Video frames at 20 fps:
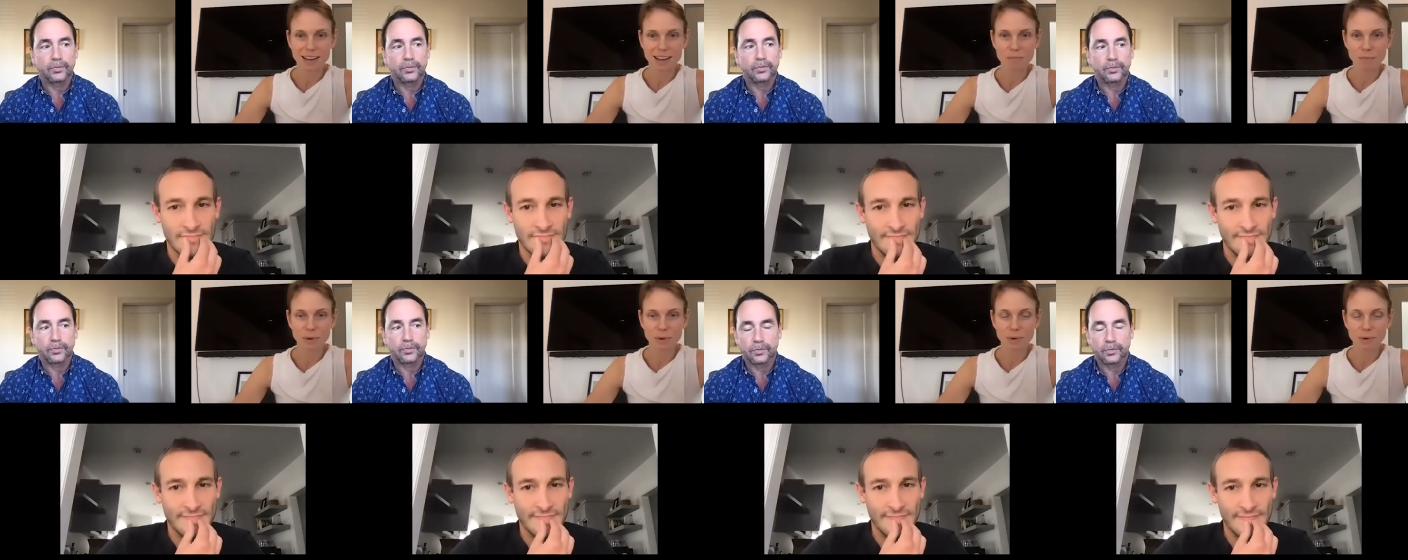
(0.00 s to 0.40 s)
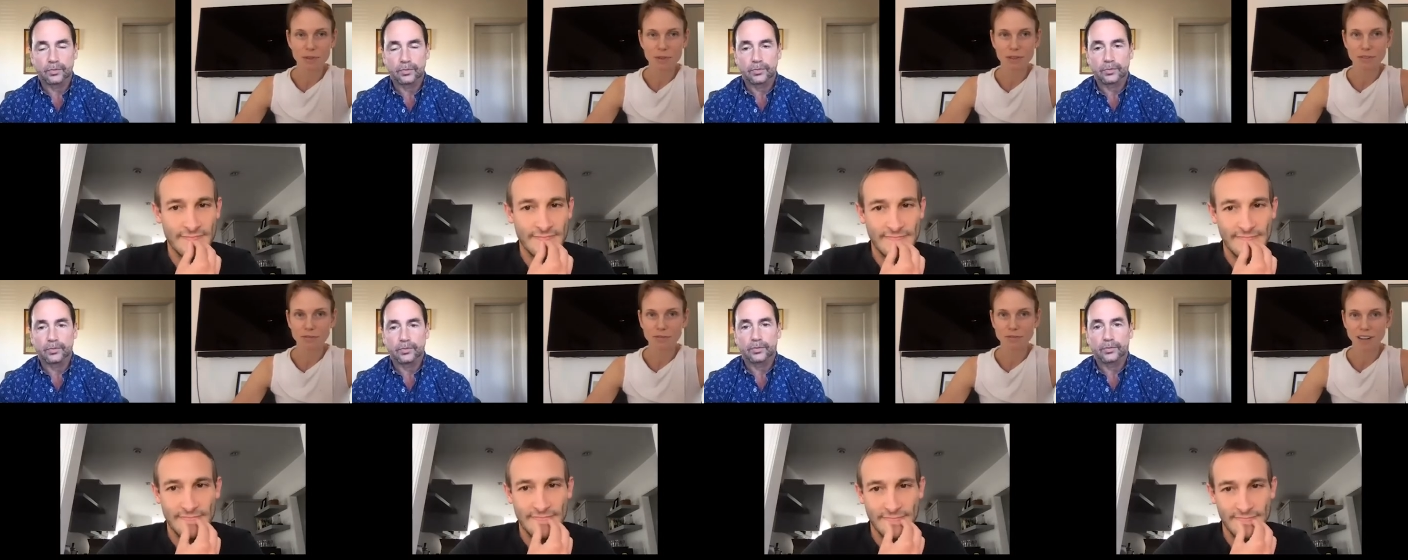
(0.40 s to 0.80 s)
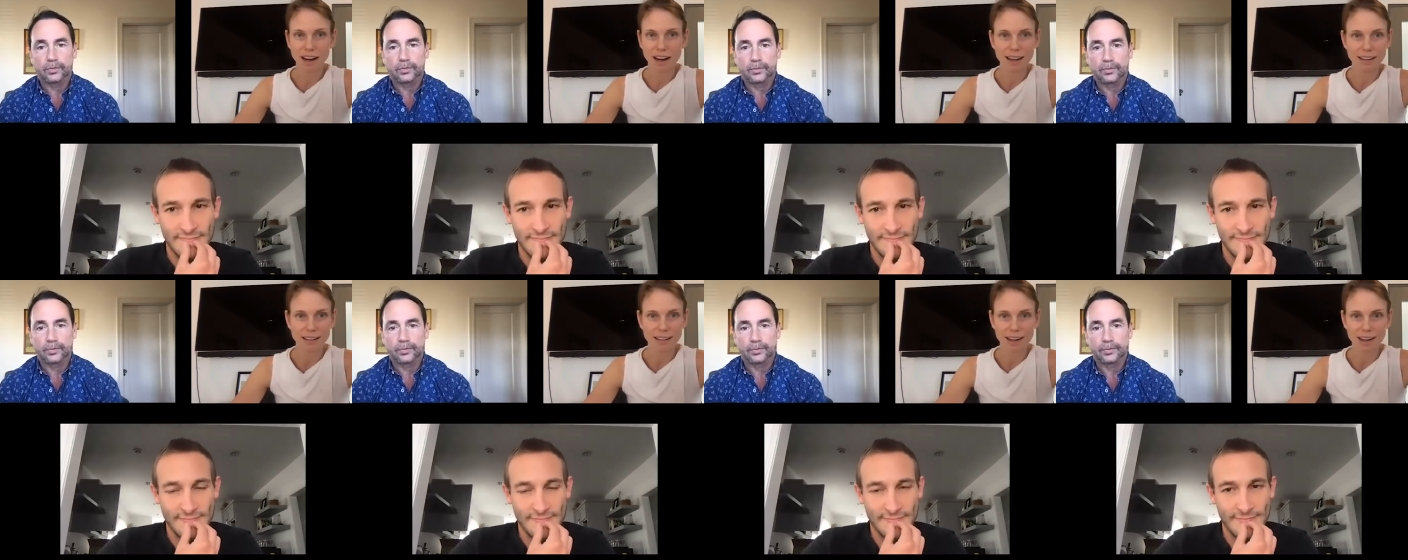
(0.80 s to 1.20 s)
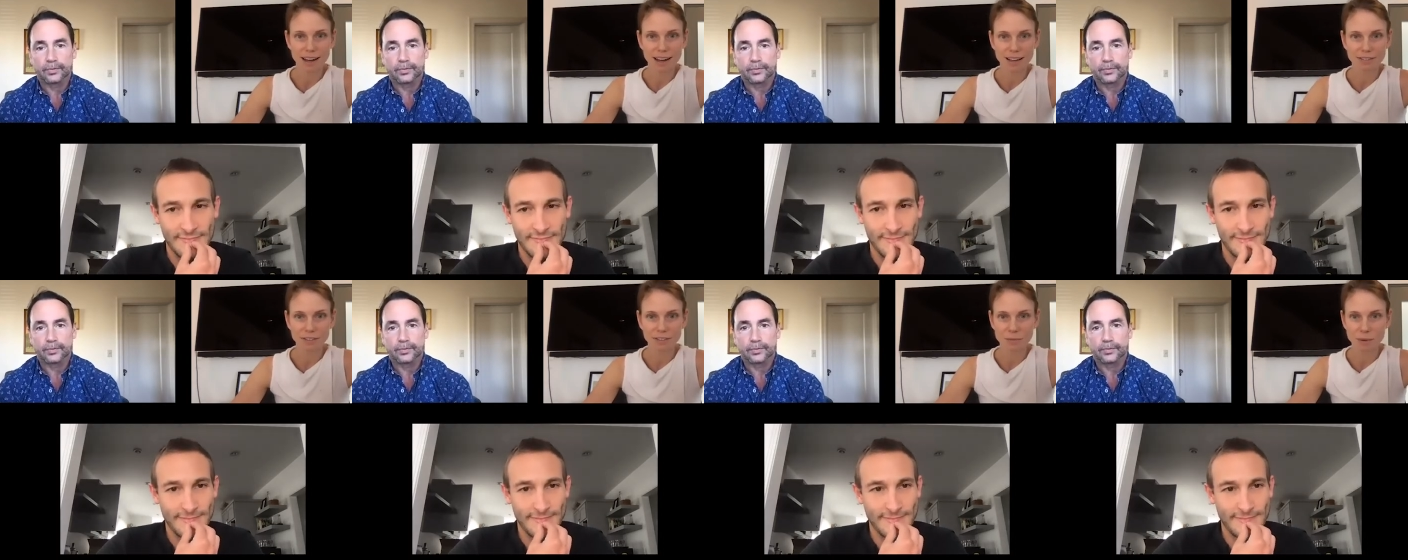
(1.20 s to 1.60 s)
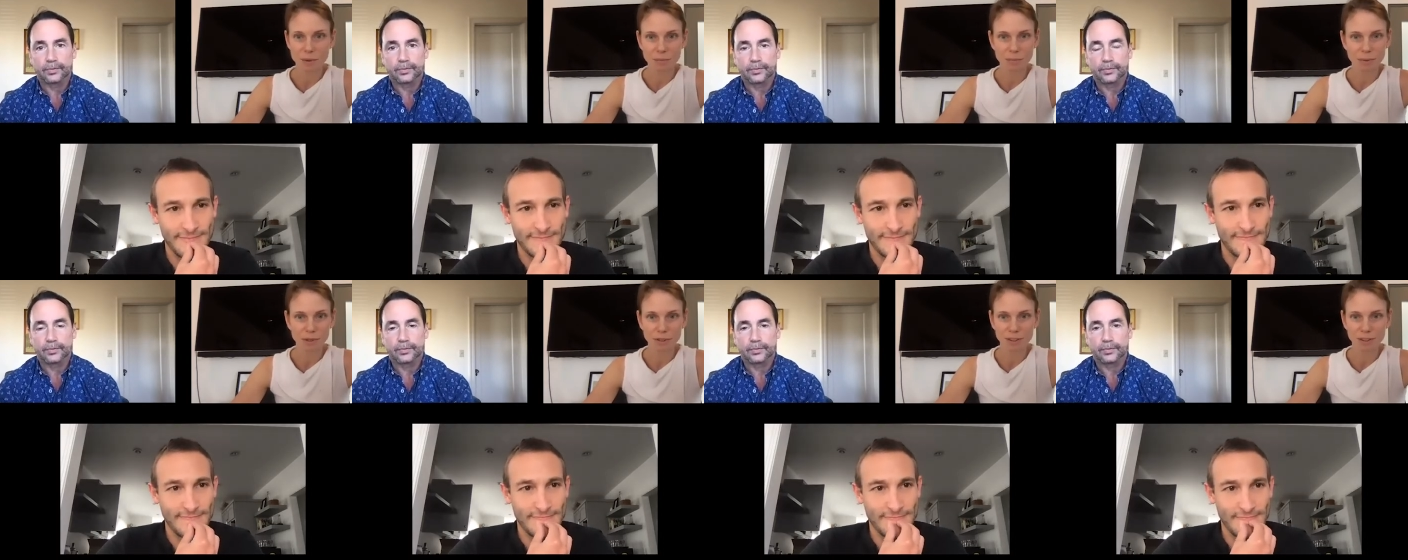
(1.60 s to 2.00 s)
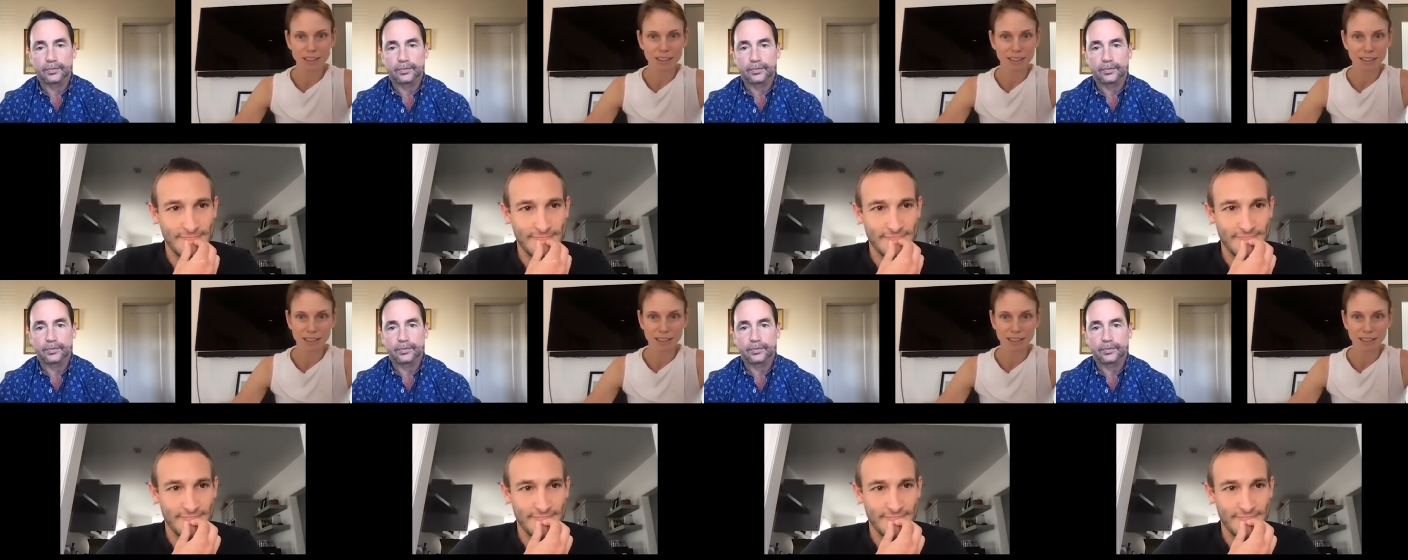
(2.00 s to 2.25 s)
Speaker 1: and both Ryan and I remember